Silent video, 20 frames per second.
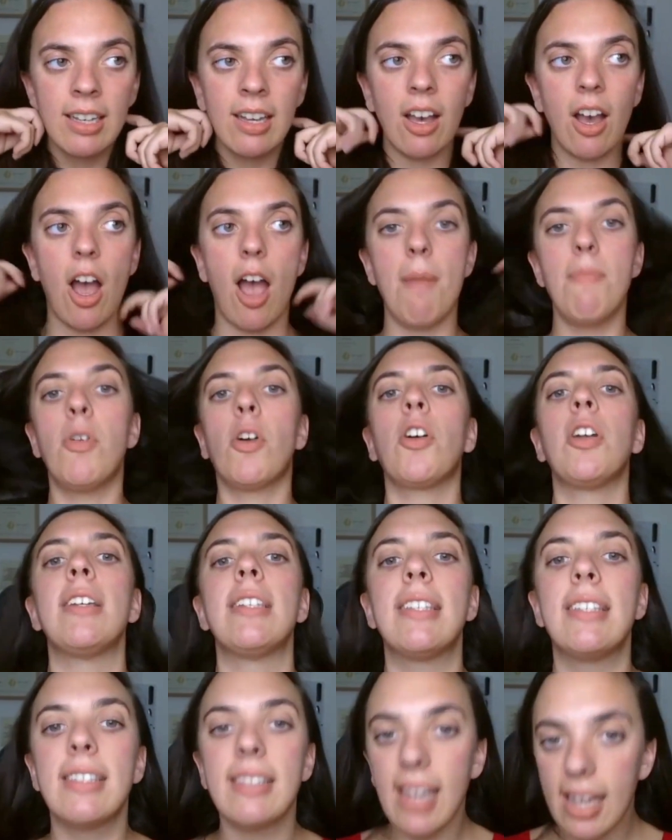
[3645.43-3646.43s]
I'm not going to
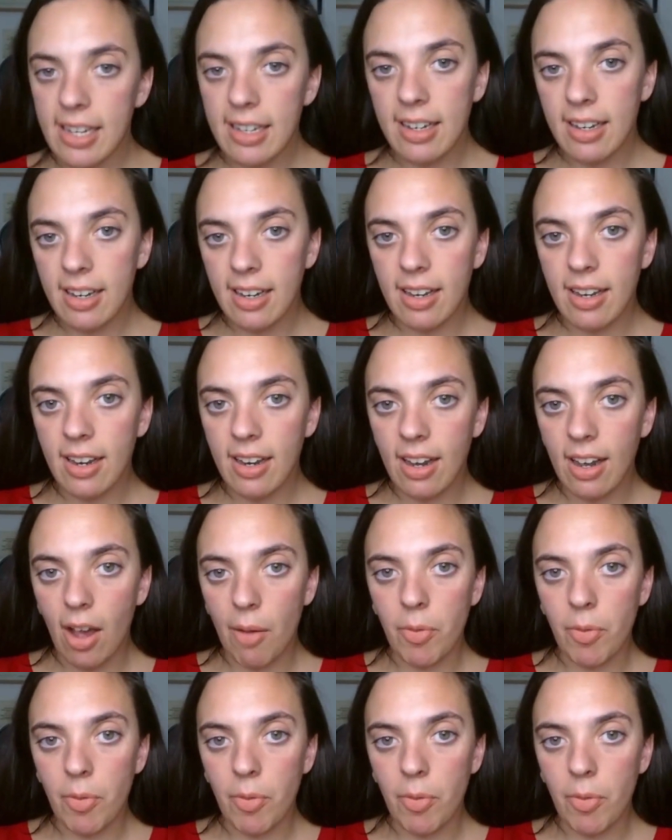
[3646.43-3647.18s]
set a